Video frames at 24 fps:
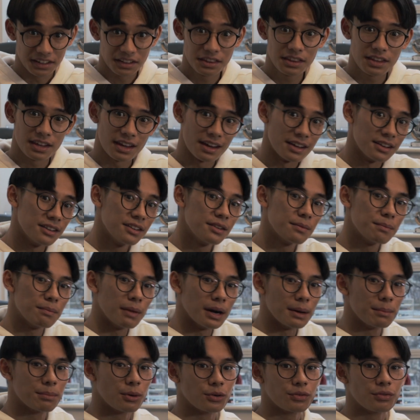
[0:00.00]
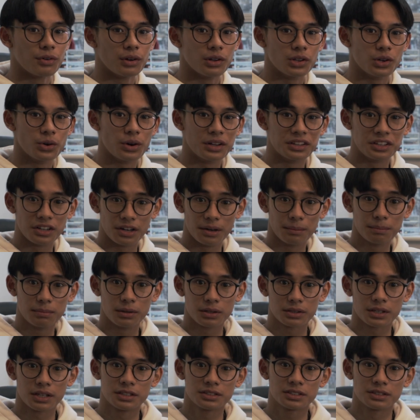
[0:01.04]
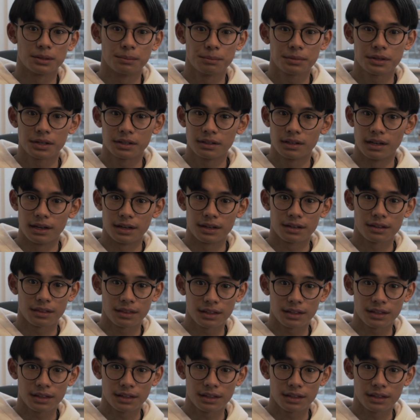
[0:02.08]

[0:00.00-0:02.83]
in the end, my portfolio ended up looking something like